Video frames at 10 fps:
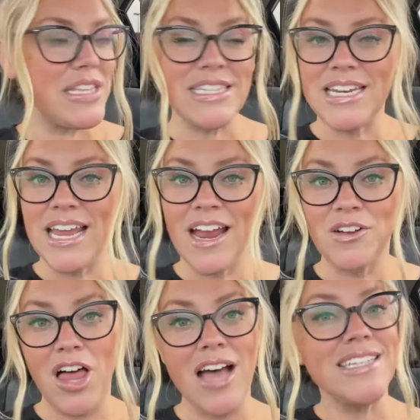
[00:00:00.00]
any
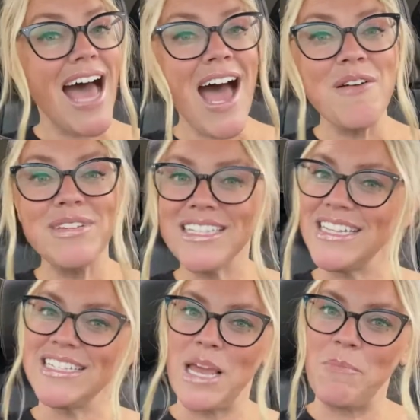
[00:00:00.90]
hair loss, I was in
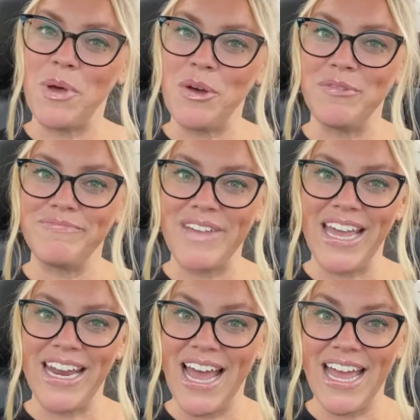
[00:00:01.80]
the same boat
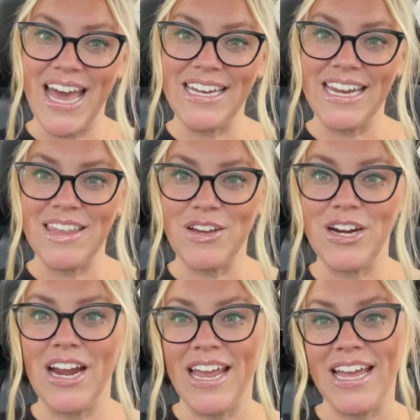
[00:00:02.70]
and I hadn't
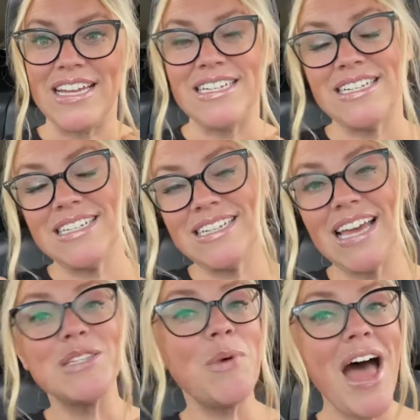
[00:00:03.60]
either. And
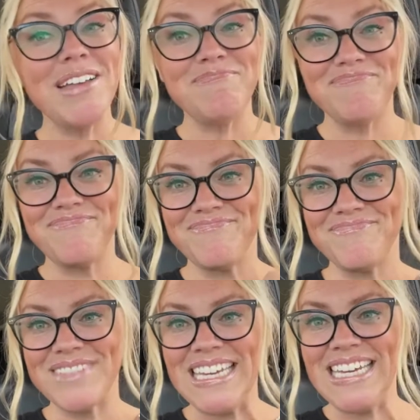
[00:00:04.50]
guess what?
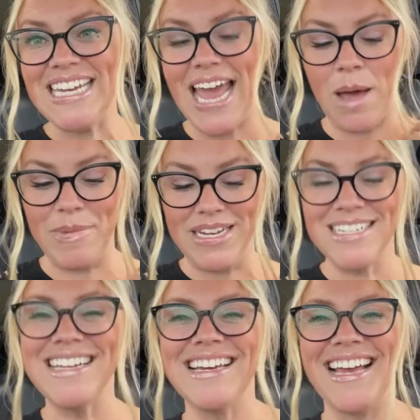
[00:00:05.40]
It
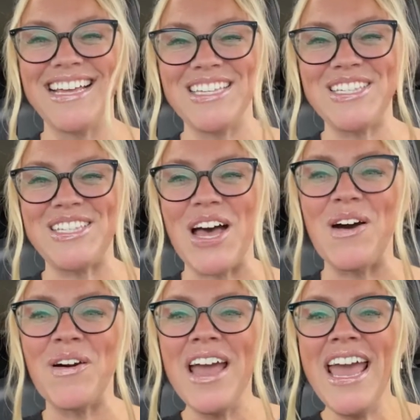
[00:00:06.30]
happened.
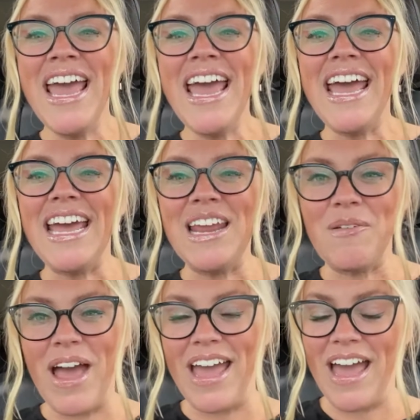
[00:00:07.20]
So
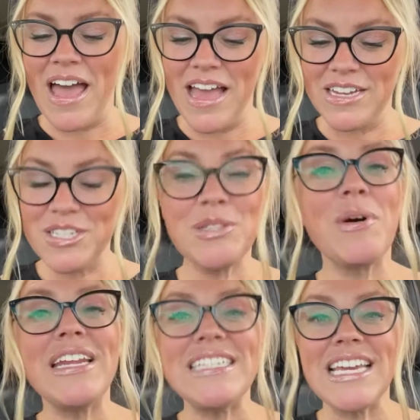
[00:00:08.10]
anyway, just
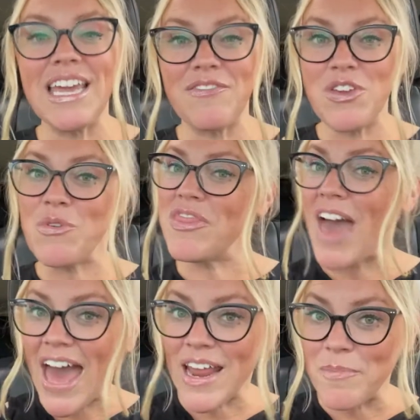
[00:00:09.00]
wanted to give you
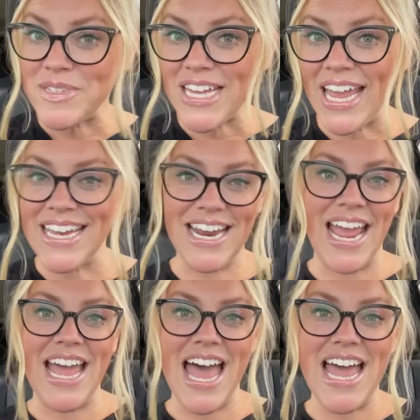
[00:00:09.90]
that update,
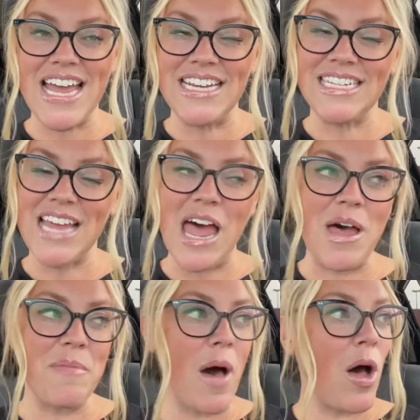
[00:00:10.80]
and
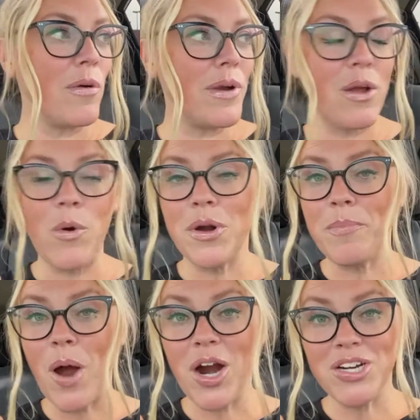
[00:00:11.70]
I'll
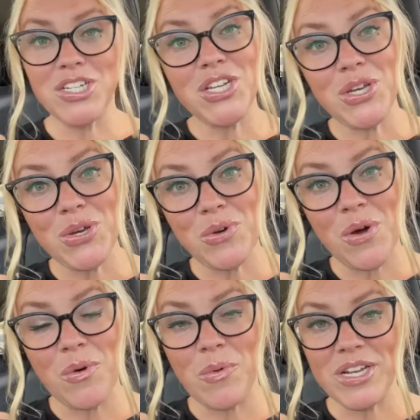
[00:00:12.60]
record part
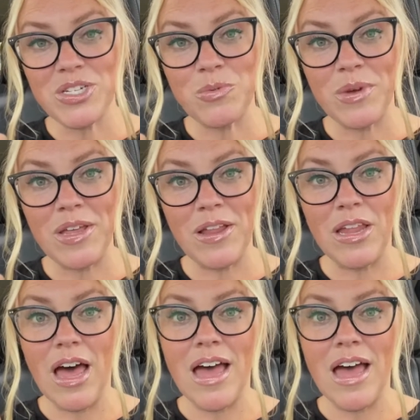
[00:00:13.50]
2, which will